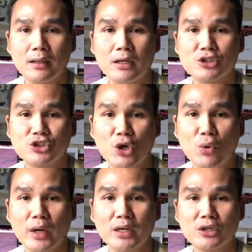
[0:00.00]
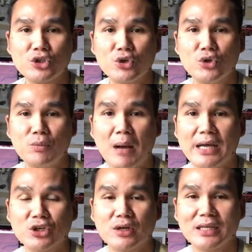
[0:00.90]
Stuart, do you buy
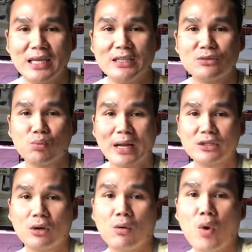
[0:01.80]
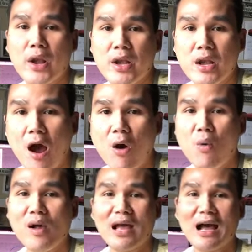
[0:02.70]
turnkeys rental? No.